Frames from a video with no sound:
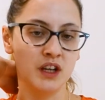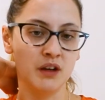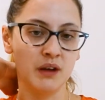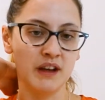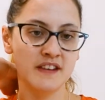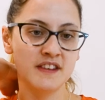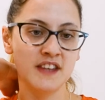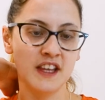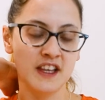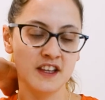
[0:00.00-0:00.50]

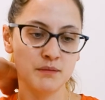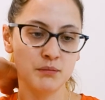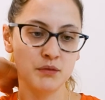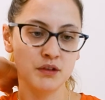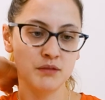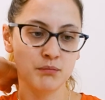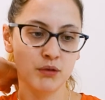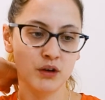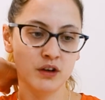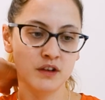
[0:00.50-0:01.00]
assessment
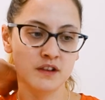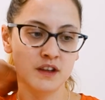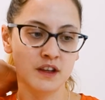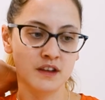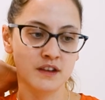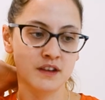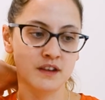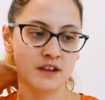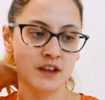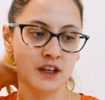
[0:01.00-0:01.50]
process,
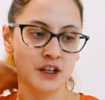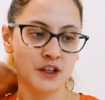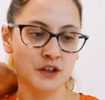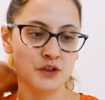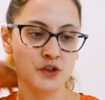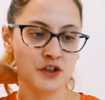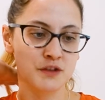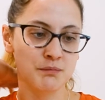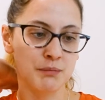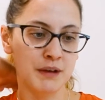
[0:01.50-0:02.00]
is that you
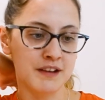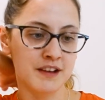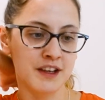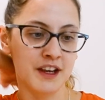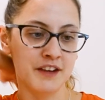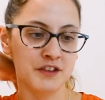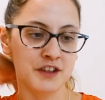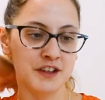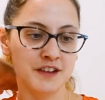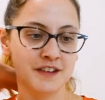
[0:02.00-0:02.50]
just basically
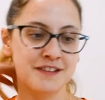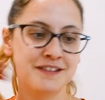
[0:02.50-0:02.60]
have to